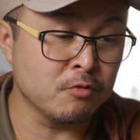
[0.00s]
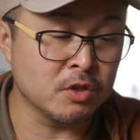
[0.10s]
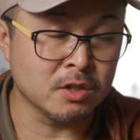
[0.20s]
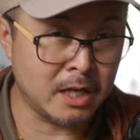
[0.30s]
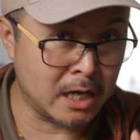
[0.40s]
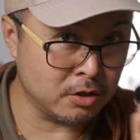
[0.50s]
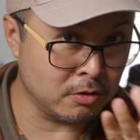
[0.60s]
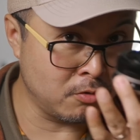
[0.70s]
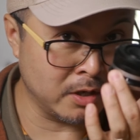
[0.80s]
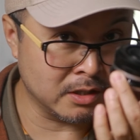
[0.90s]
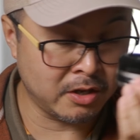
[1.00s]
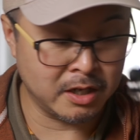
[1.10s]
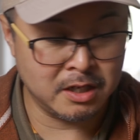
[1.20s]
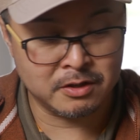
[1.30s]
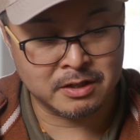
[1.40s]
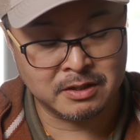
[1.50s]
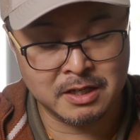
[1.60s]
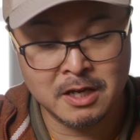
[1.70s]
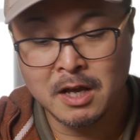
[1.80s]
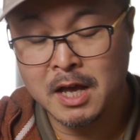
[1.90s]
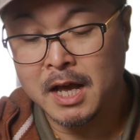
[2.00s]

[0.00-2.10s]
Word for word: which is actually quite tiny as you can see.